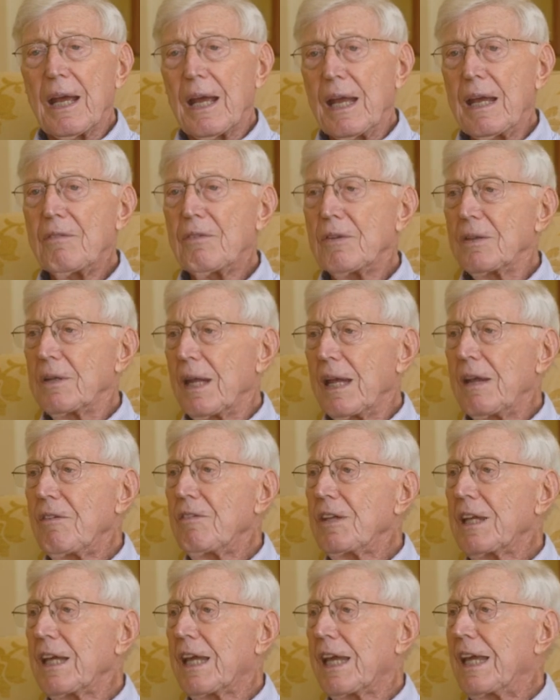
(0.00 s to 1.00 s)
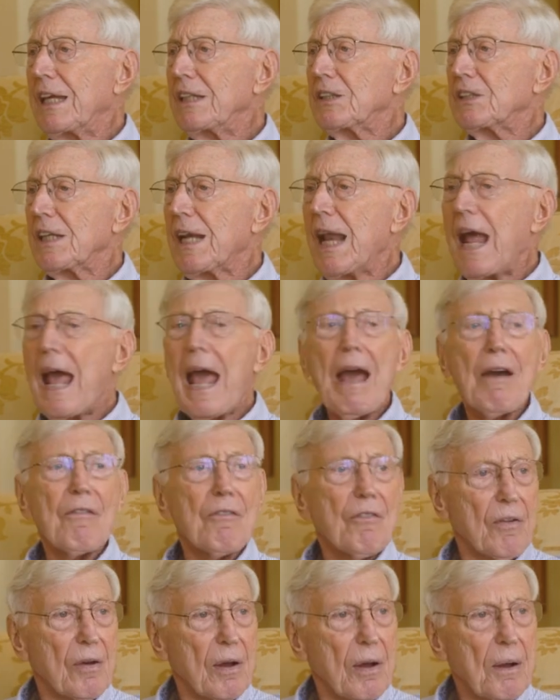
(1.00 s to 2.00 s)
Even the kids that
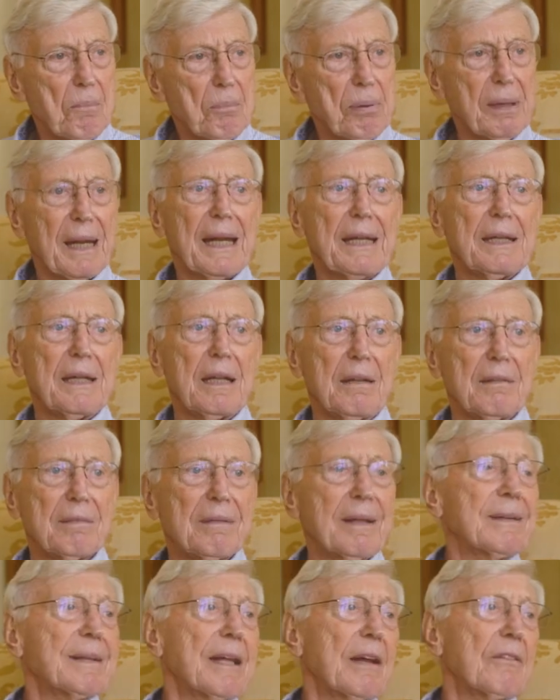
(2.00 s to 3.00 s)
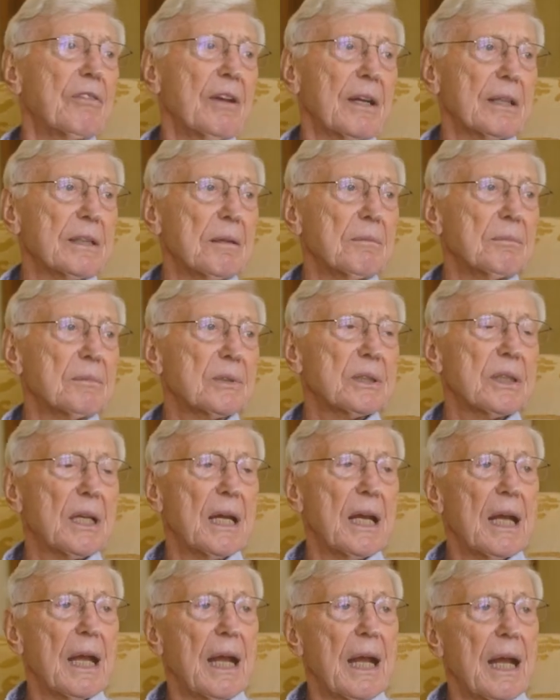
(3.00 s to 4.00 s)
have plenty think they're victims.
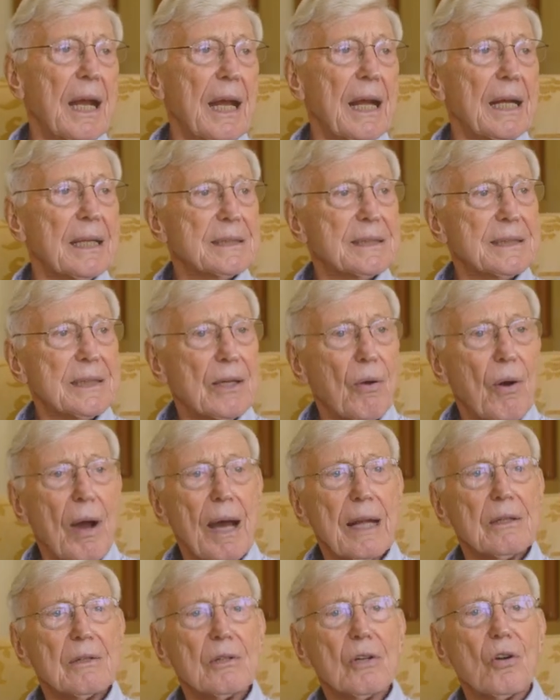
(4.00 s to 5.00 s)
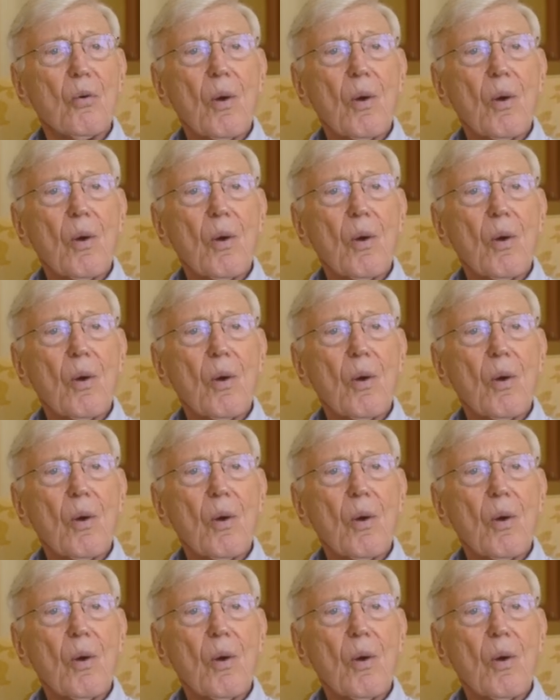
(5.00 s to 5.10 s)
Right. And so I don't